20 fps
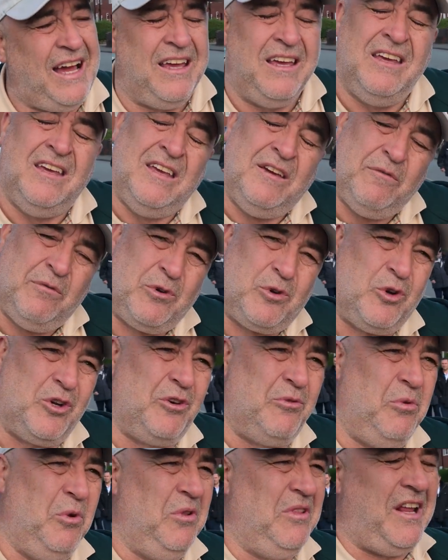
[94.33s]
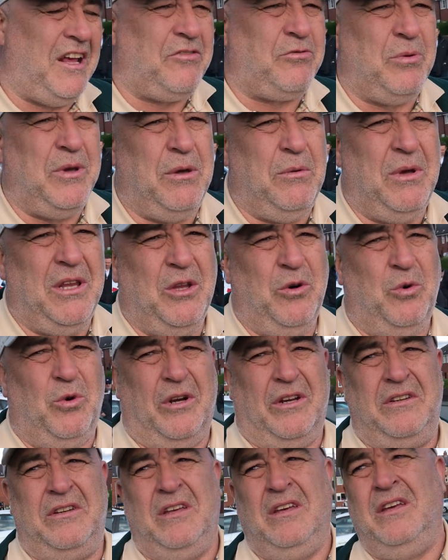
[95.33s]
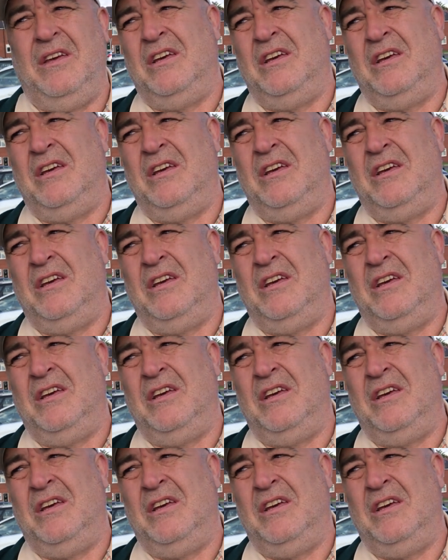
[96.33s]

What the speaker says: Like, we could have won last week with Luton,